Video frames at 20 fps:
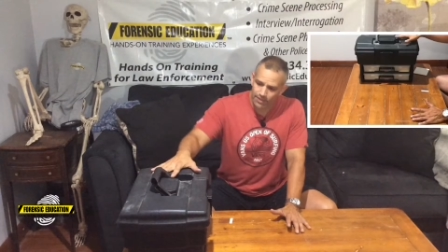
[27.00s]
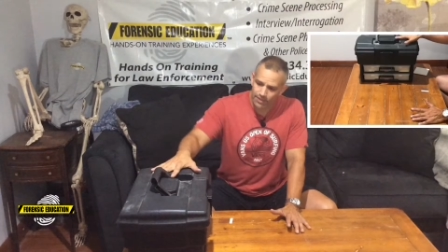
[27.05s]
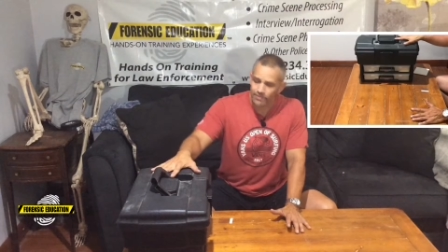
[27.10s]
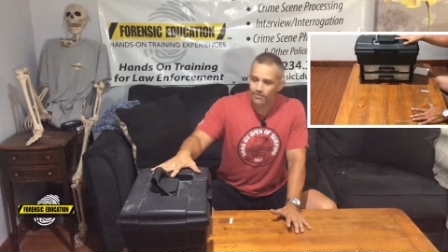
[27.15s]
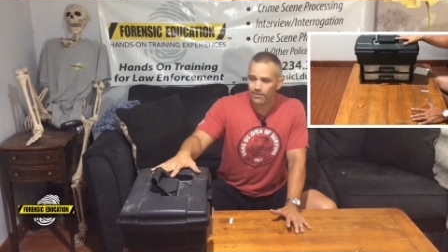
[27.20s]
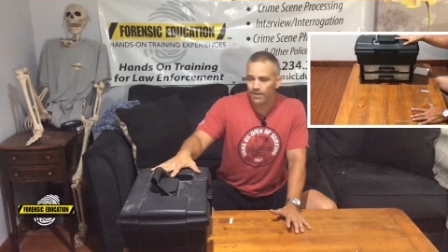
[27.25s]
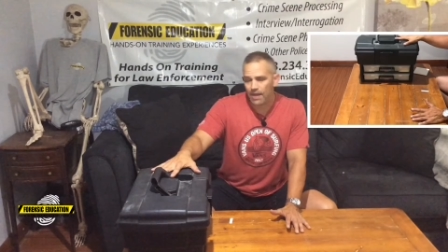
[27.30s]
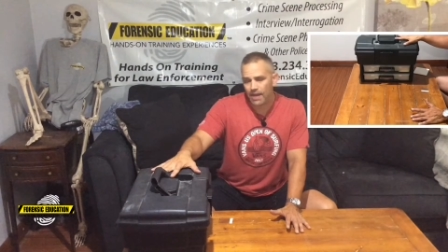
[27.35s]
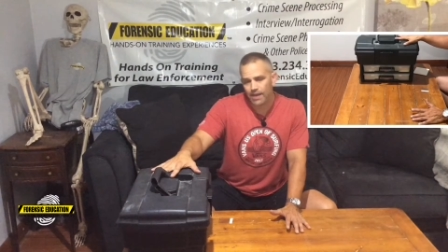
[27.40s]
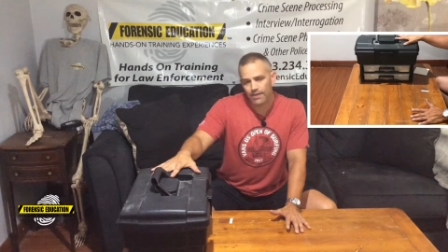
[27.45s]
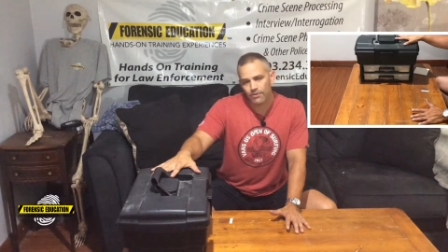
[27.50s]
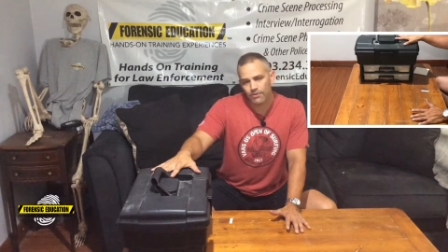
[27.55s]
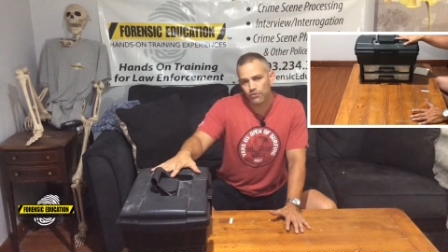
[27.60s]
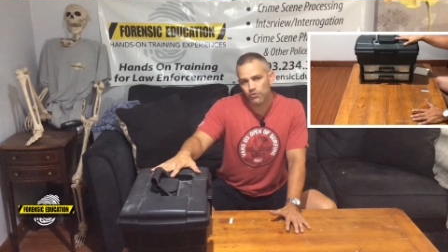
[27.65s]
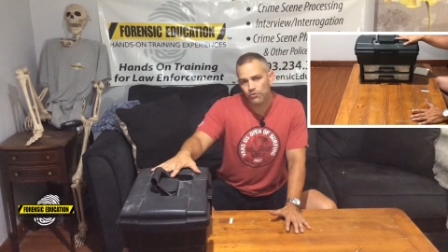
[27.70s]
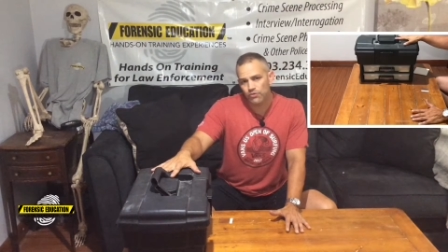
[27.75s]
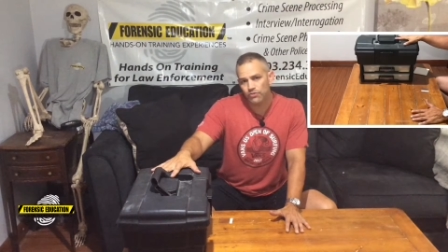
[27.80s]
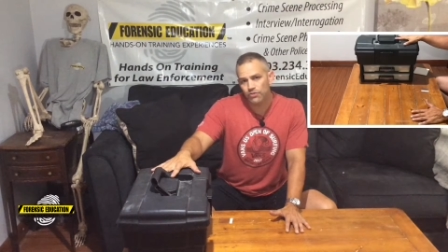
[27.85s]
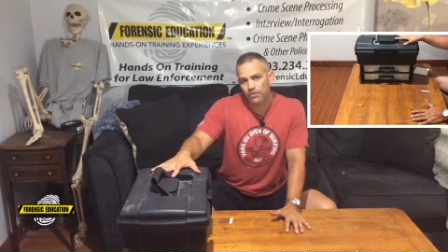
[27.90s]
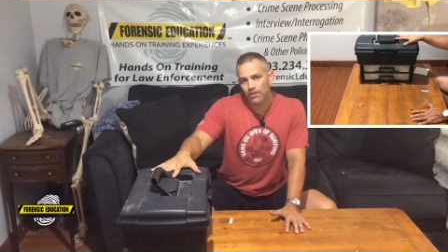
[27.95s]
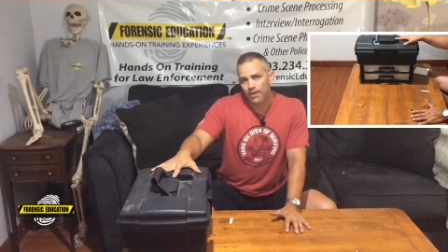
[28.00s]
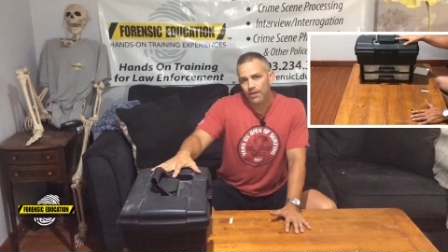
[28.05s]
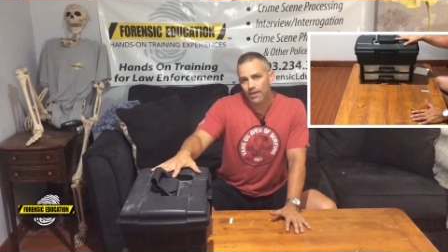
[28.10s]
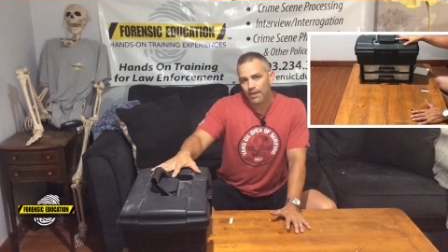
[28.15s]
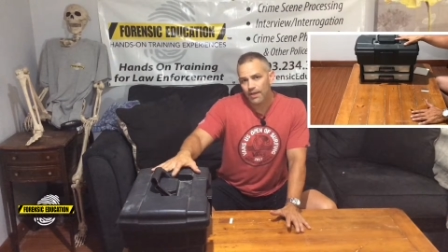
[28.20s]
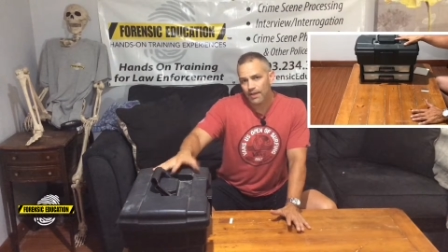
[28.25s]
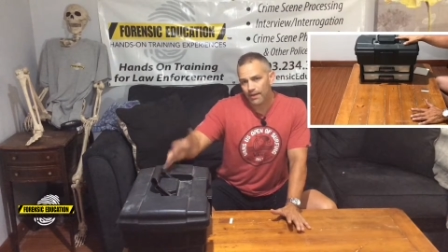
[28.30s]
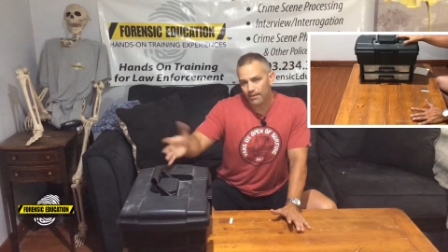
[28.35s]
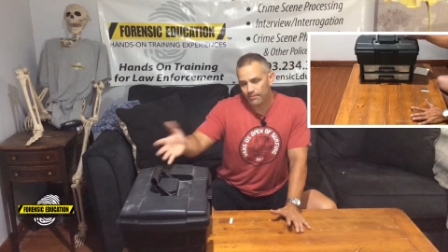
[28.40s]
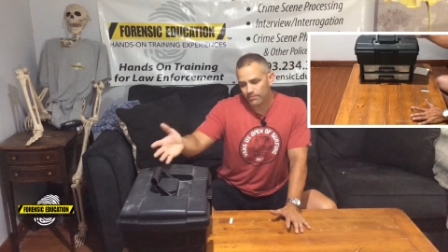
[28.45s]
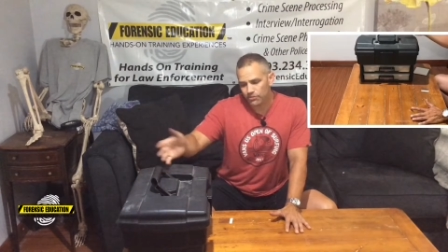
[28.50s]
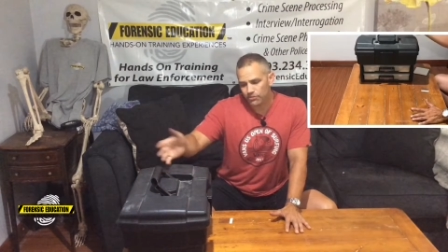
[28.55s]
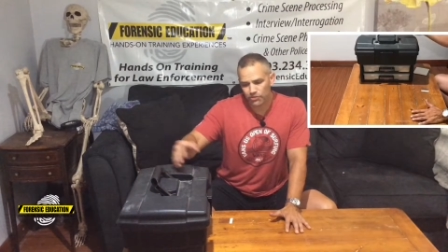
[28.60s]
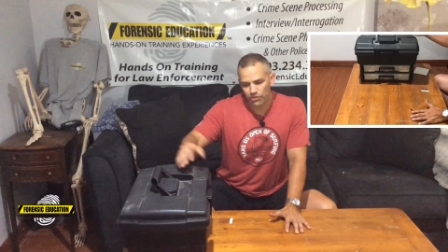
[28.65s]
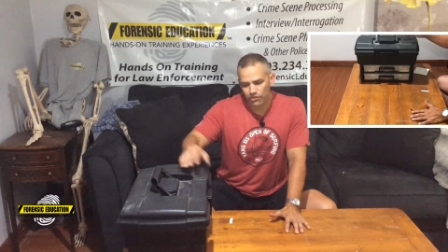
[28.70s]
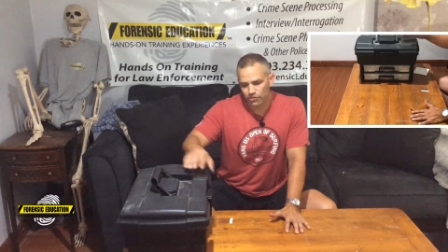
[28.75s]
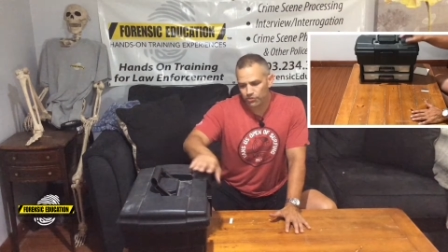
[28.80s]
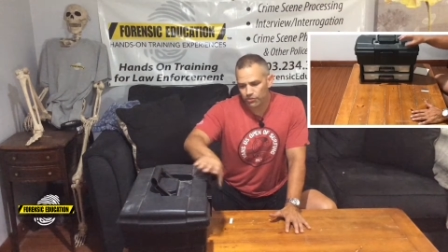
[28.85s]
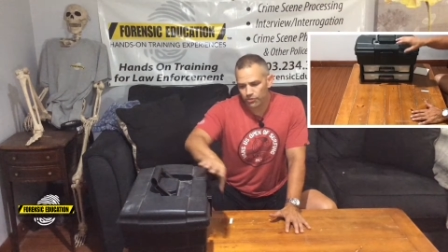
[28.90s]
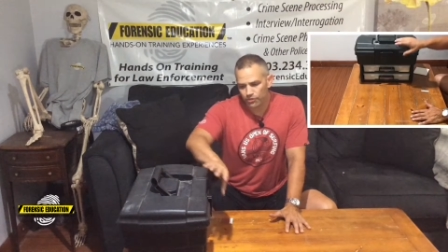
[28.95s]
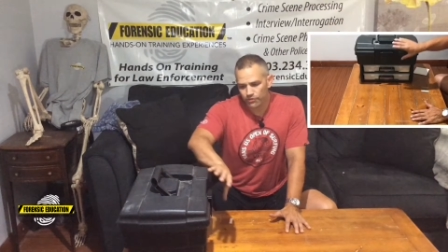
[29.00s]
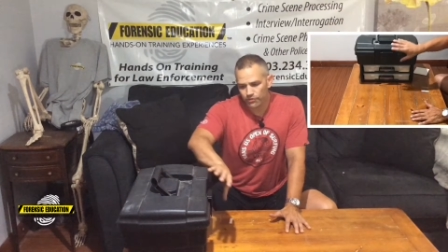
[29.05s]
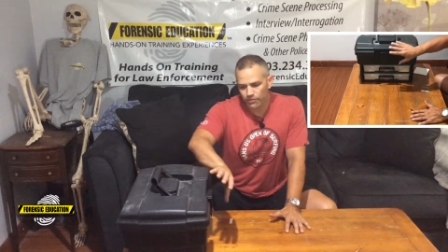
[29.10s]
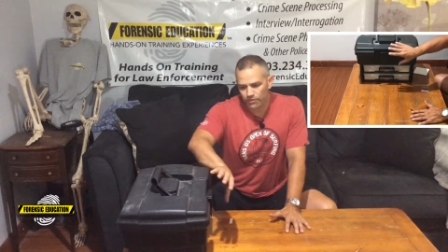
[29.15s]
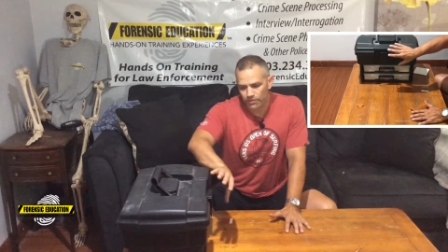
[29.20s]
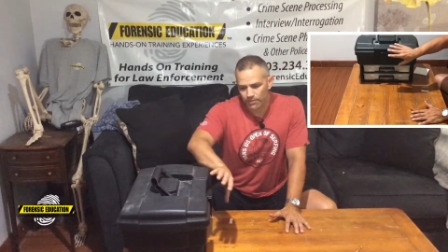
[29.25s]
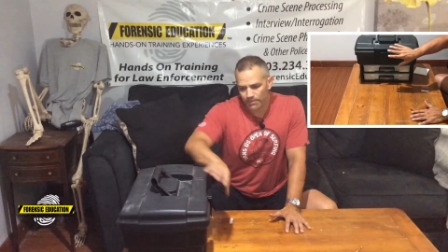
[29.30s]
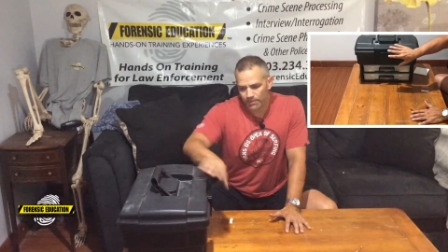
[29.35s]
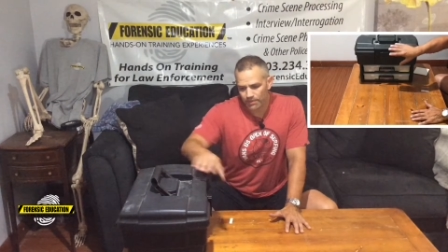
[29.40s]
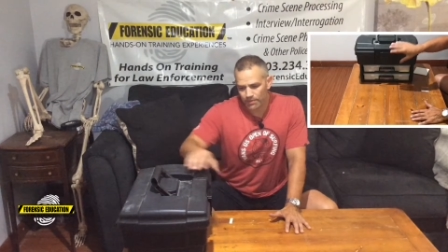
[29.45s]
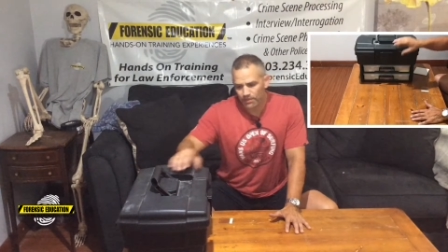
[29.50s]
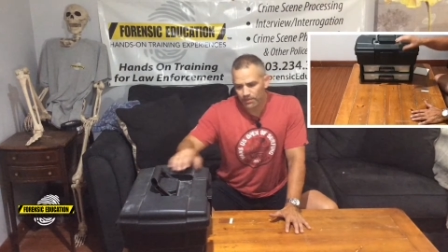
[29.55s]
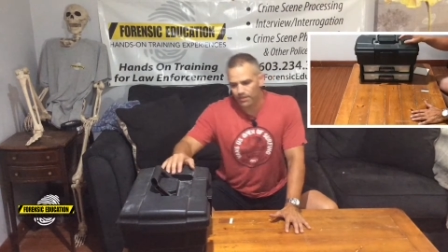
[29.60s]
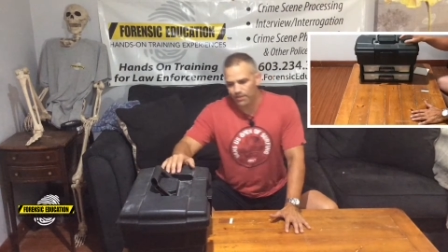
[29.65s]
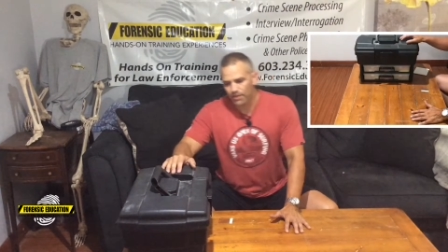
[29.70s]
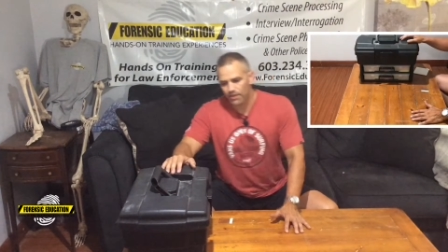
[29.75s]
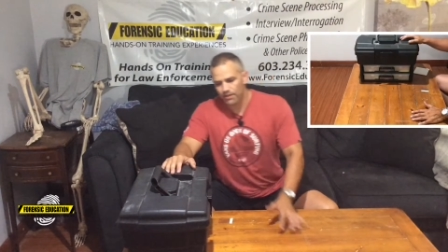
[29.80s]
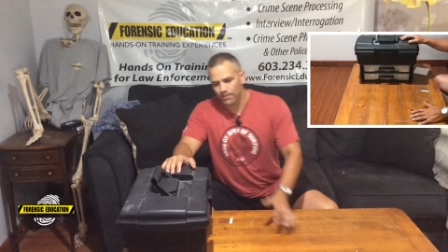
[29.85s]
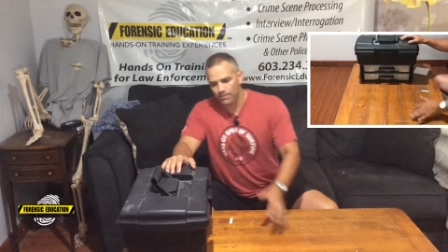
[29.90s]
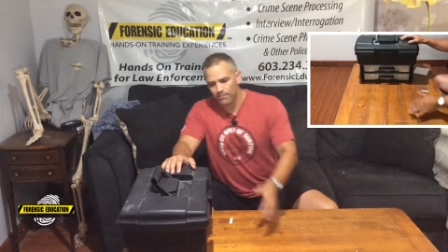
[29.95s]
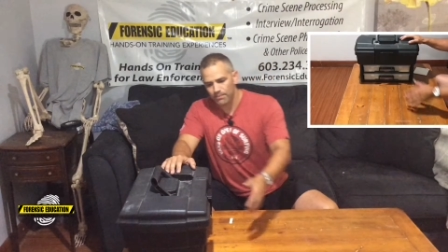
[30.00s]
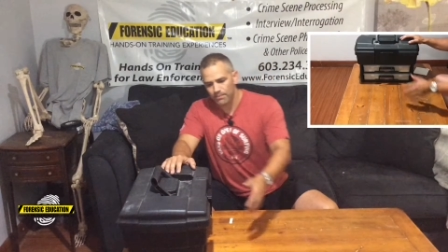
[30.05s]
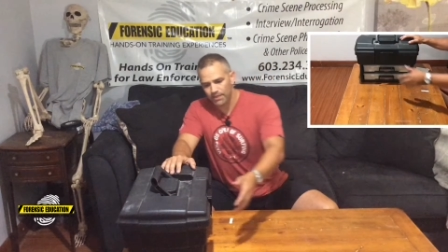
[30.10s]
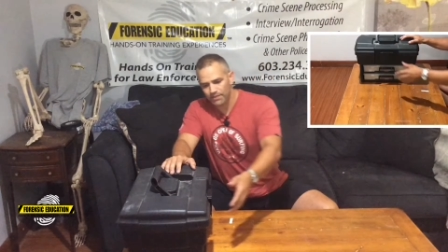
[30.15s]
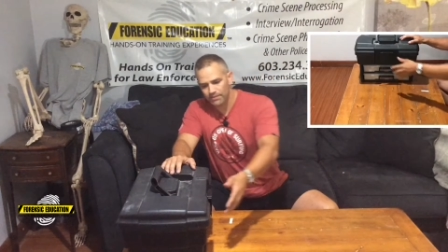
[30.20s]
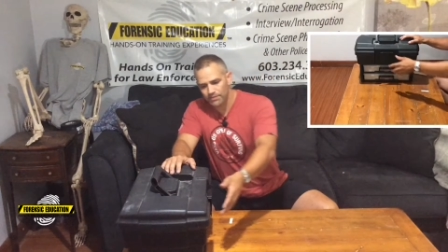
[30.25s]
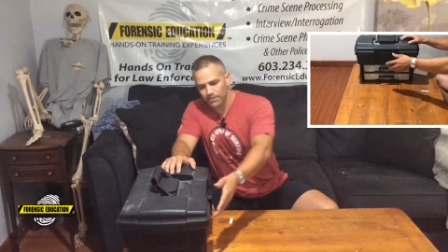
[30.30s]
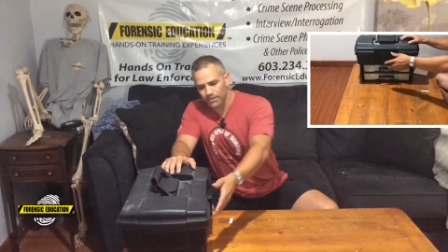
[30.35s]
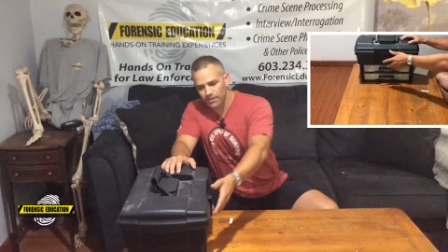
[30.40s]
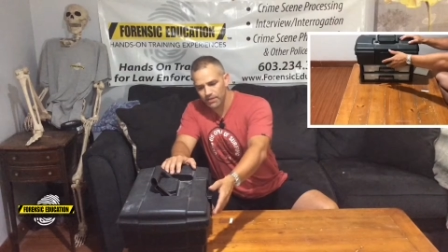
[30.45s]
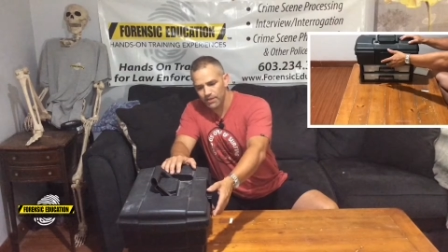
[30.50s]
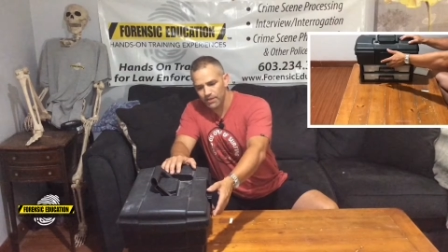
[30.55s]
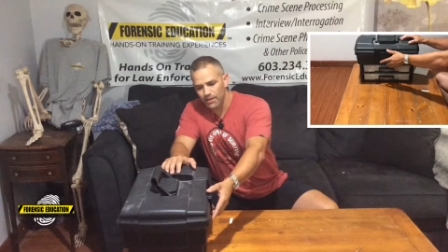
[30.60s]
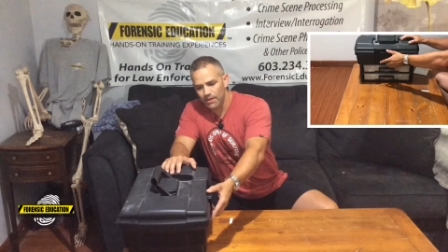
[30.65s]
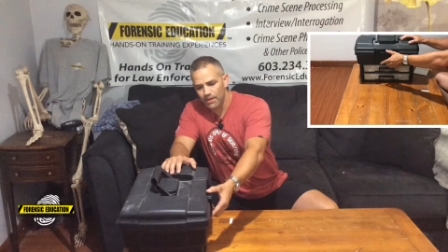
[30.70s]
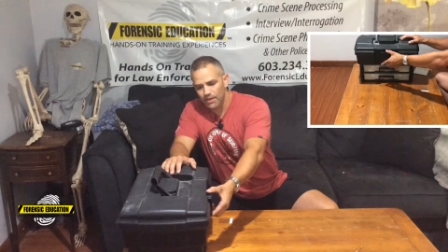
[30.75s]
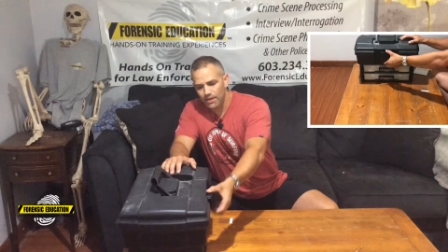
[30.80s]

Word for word: kit that I use, and I'm just going to show you some of the basic